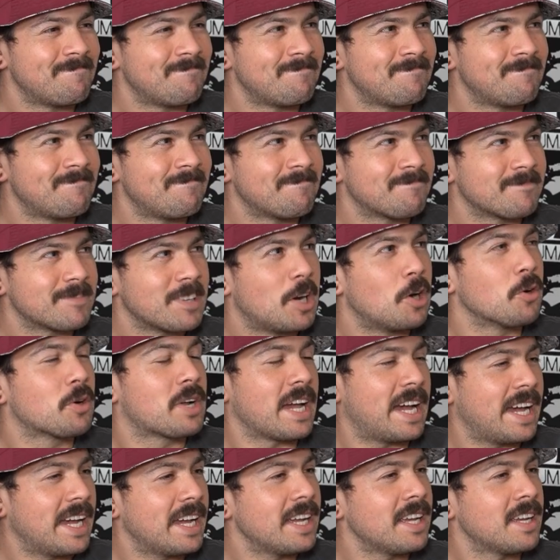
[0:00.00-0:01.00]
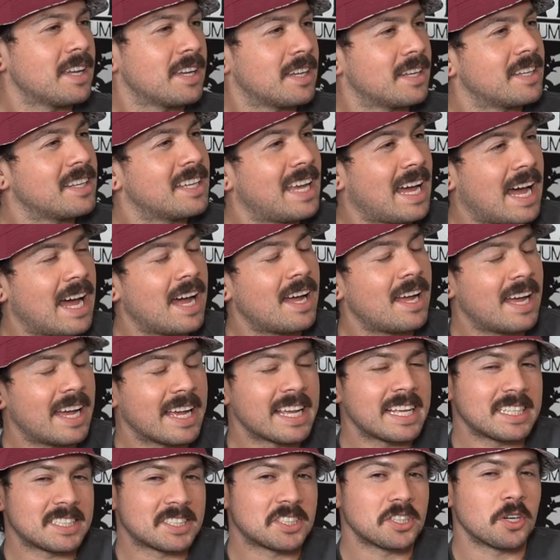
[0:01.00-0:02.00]
Chiefs are okay. Yeah. Yeah, I
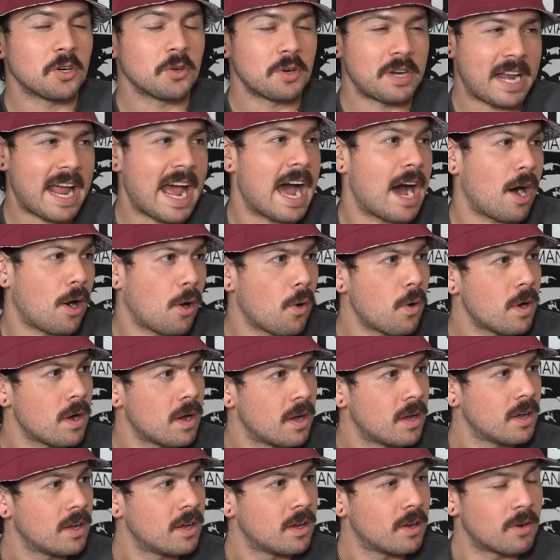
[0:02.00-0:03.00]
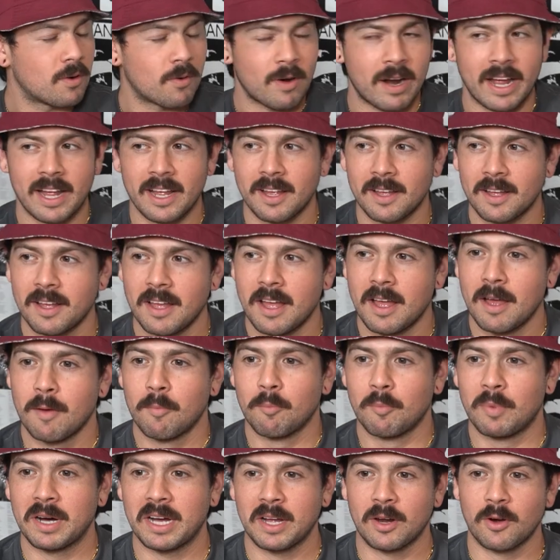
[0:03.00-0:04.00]
guess so now, right?
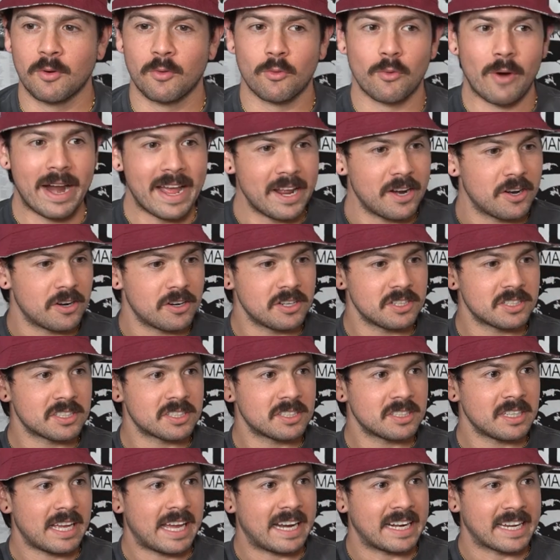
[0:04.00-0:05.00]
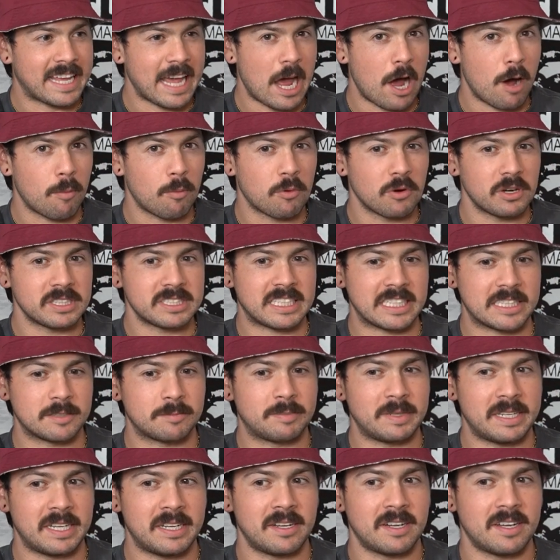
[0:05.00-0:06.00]
But Raiders and Cowboys has
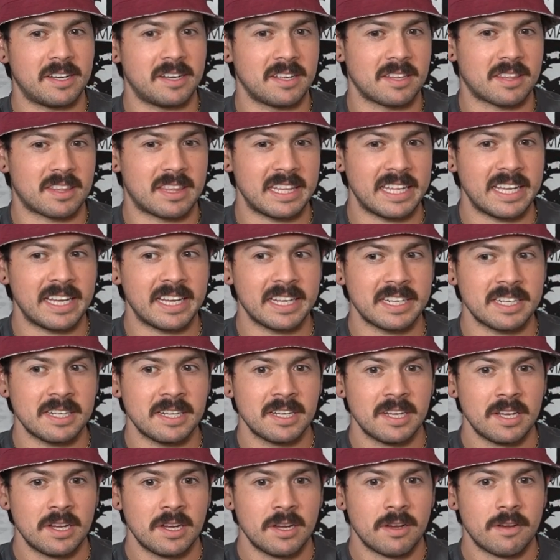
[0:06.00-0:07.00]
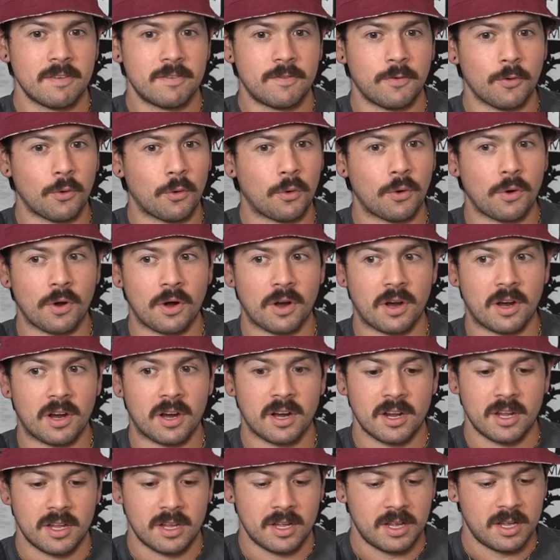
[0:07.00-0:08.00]
been a thing for
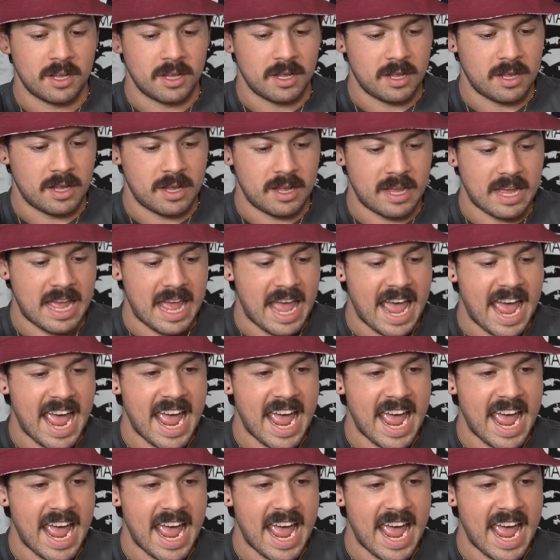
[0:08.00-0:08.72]
since I